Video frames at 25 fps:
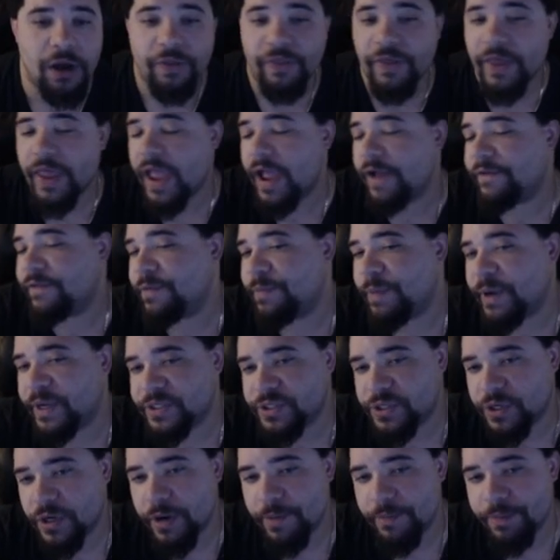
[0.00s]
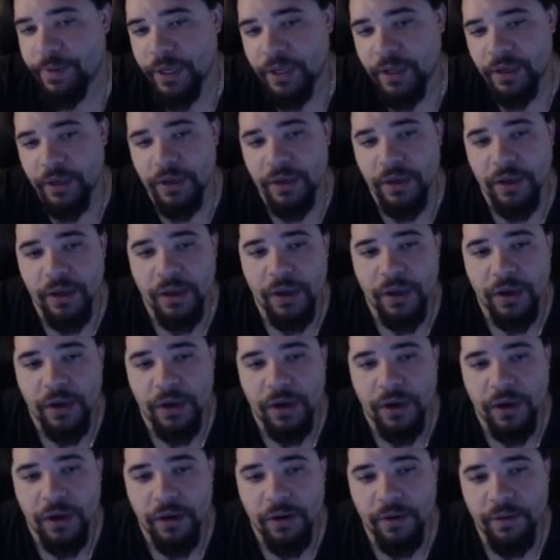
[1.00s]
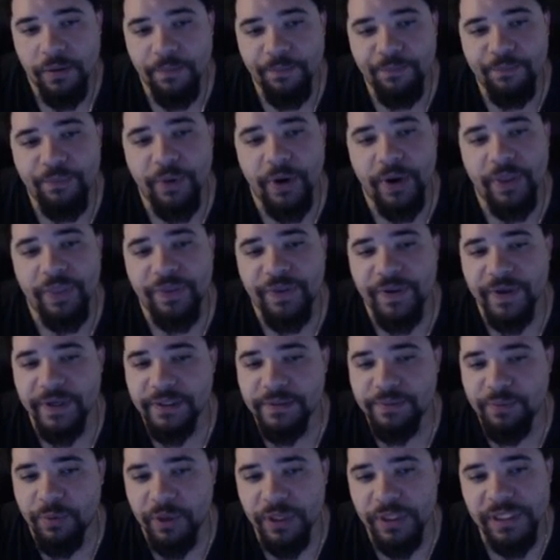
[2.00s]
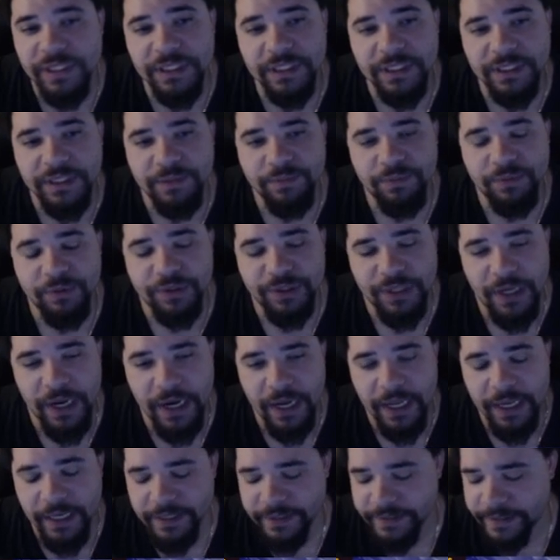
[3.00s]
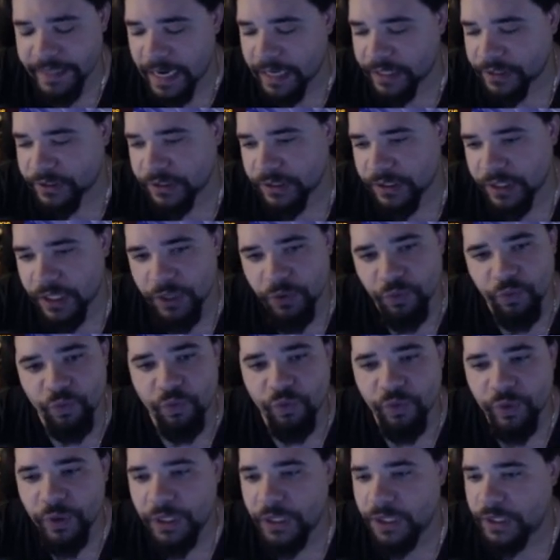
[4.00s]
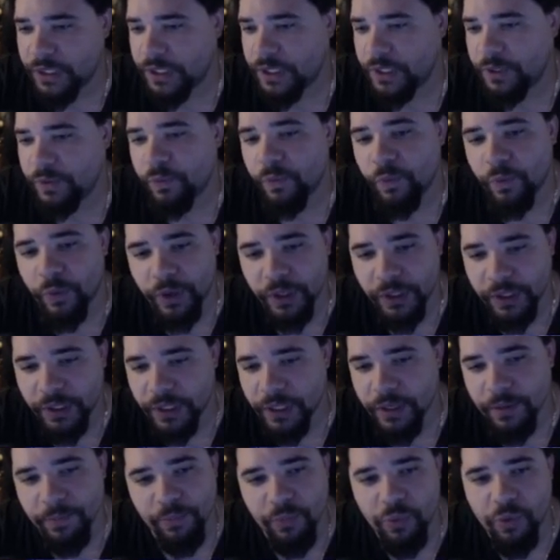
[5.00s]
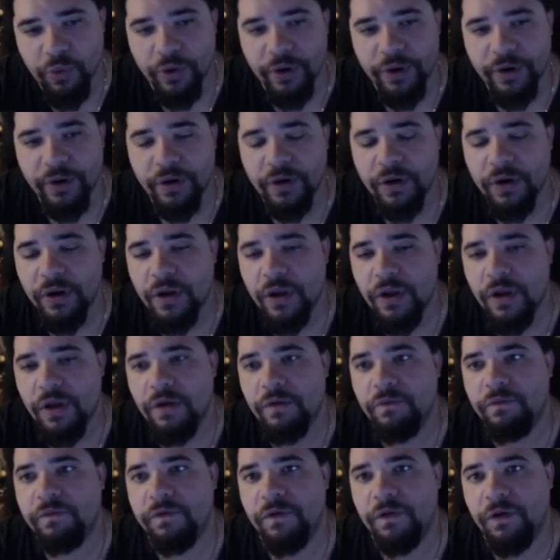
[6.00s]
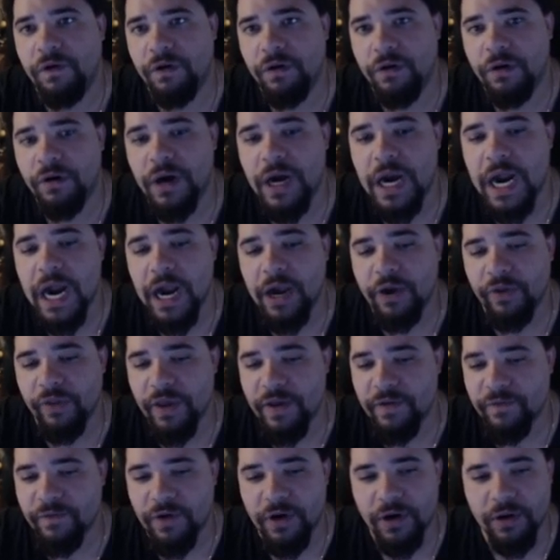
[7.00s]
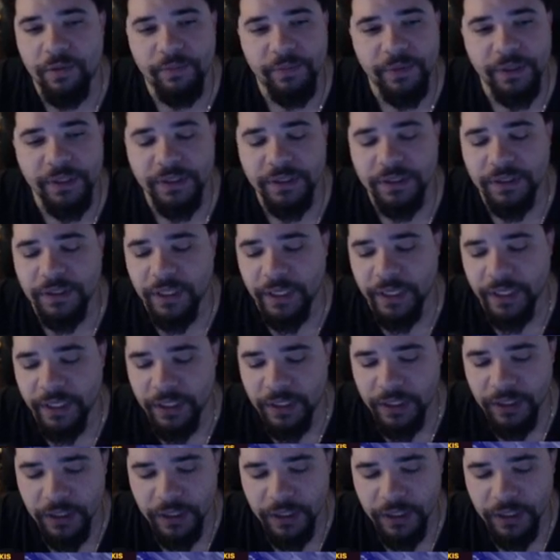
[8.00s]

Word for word: They have a Buster NP, but this 0.6% is actually like really, really important for how they farm. It, like,